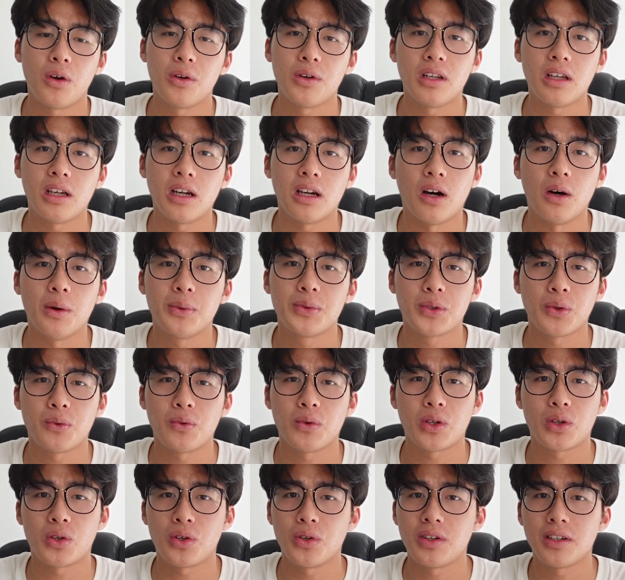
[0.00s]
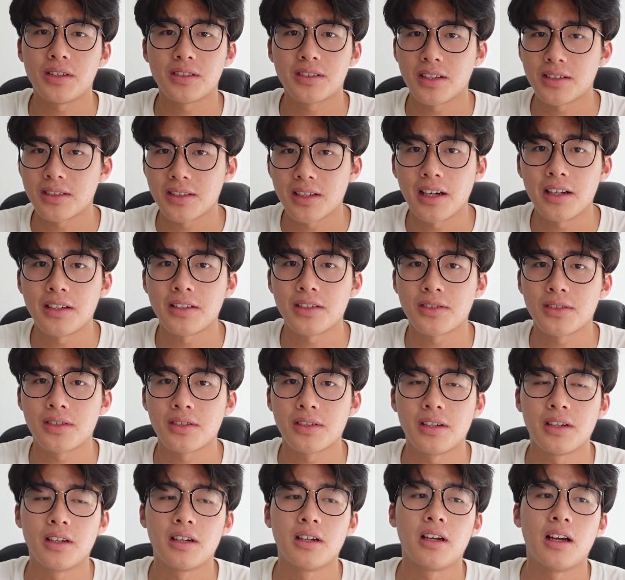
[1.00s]
only helps with recruiting success,
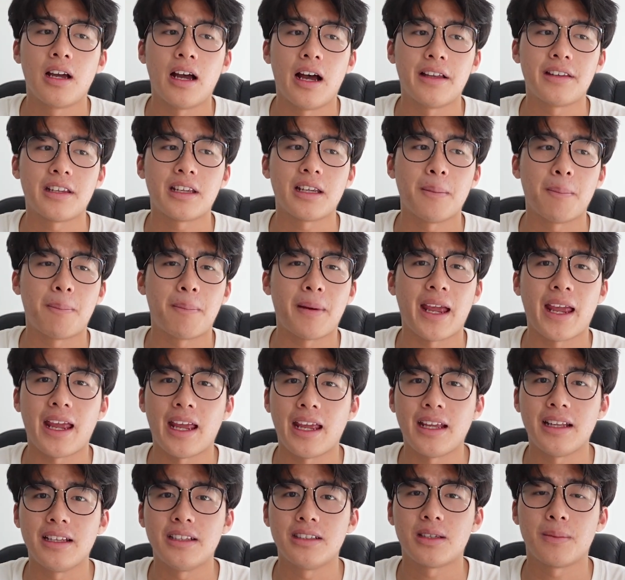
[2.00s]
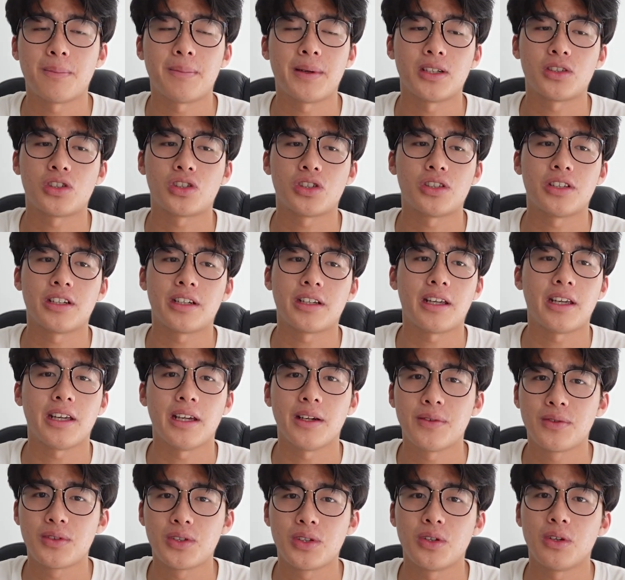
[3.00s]
I think it paints a picture, it
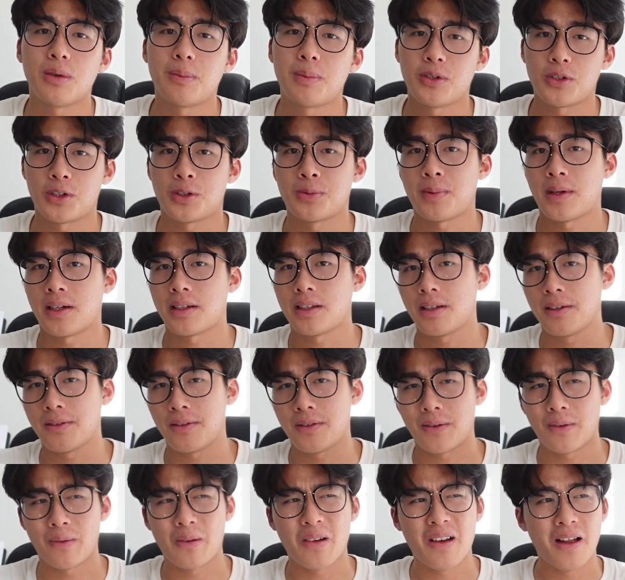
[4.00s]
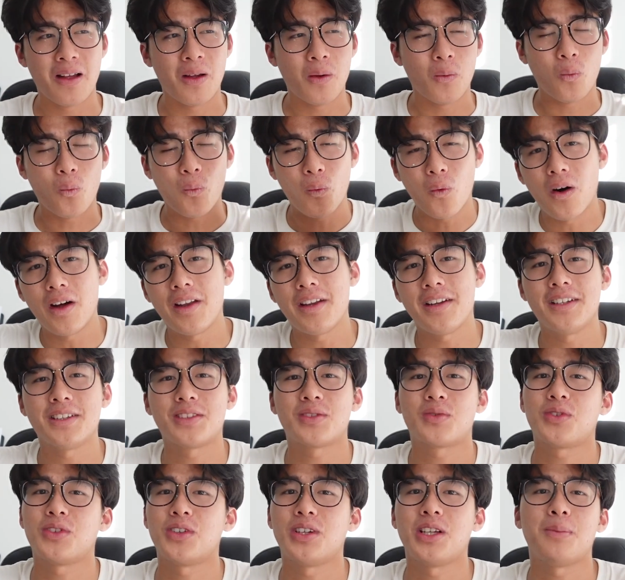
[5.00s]
gives you a perspective of what
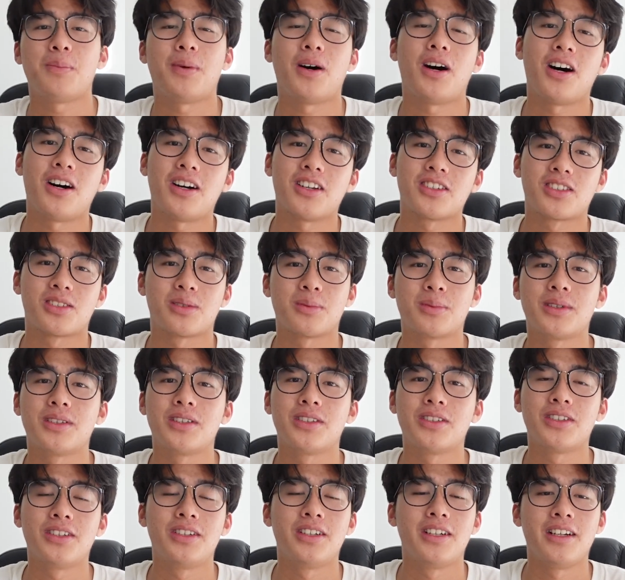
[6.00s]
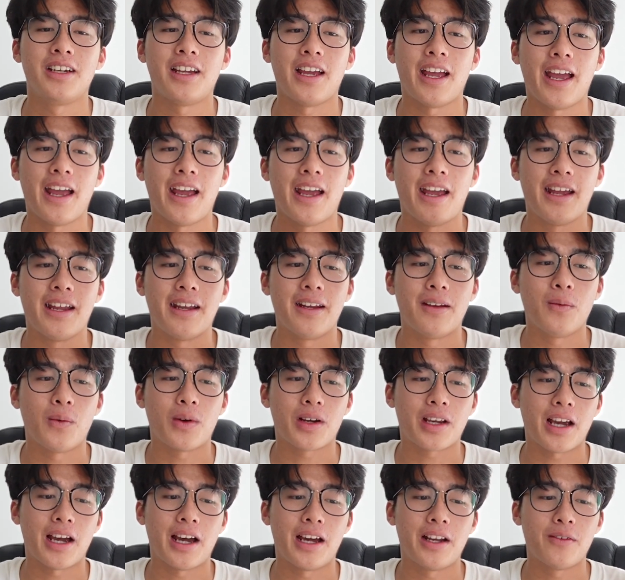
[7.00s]
is really possible and what
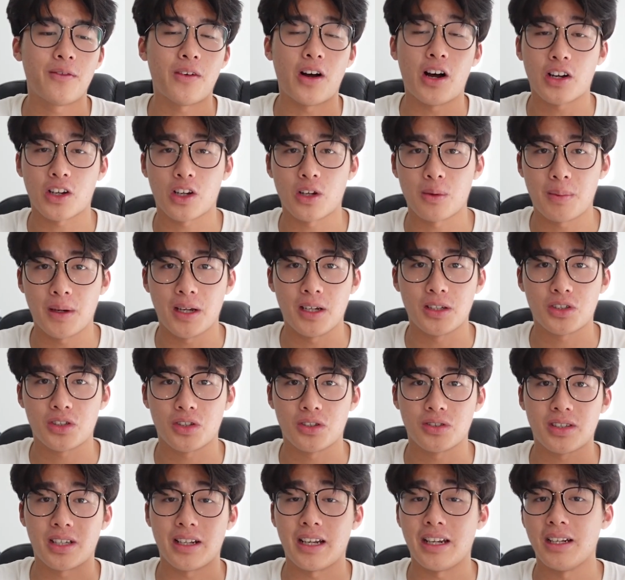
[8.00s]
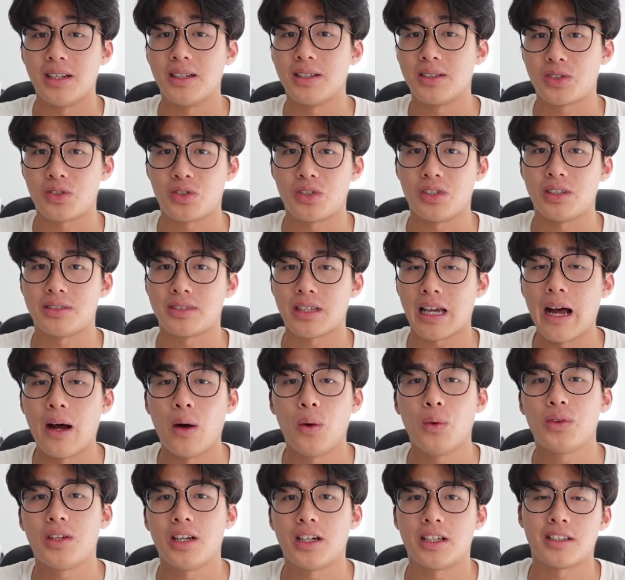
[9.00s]
kind of occupations and industries
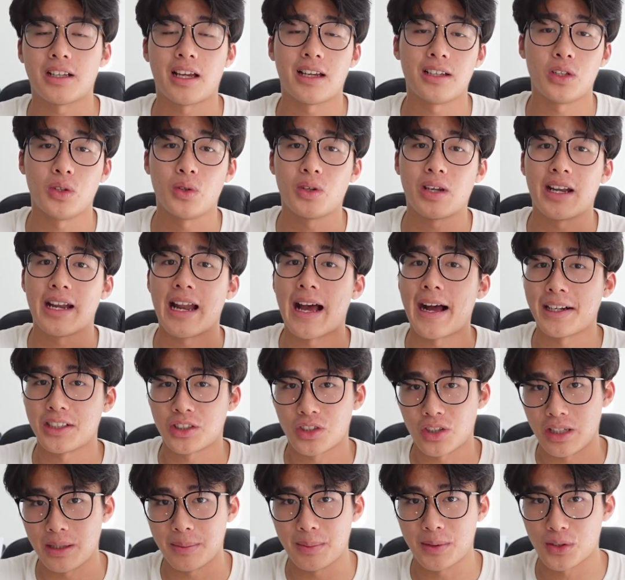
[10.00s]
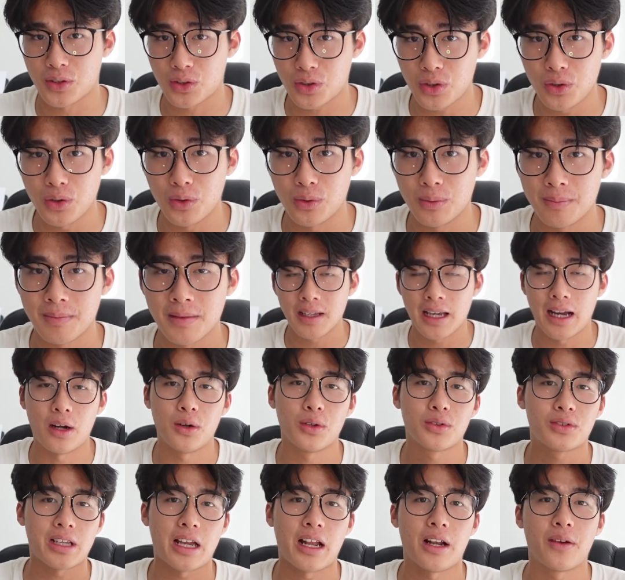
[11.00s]
out there that you can actually pursue
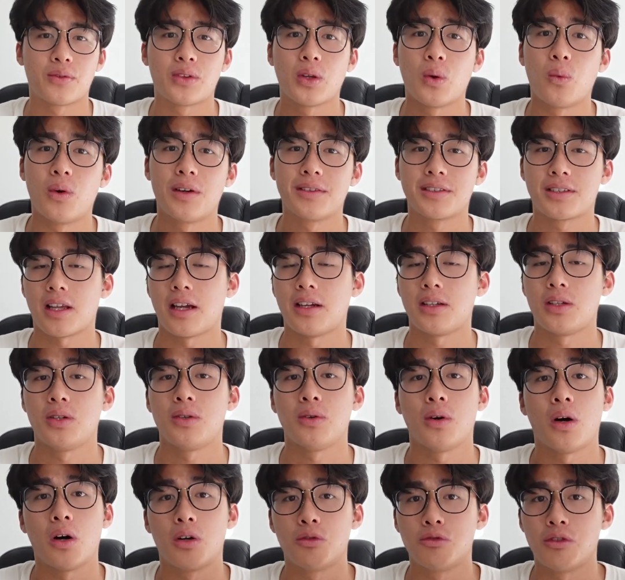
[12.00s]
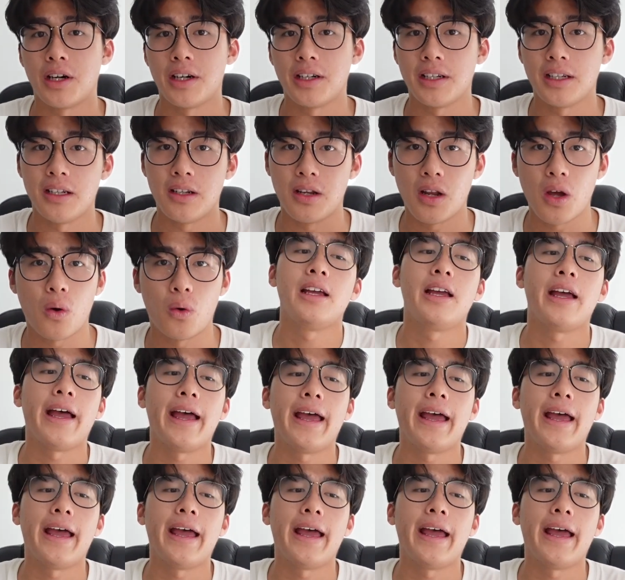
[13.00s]
outside of the ones that you already know.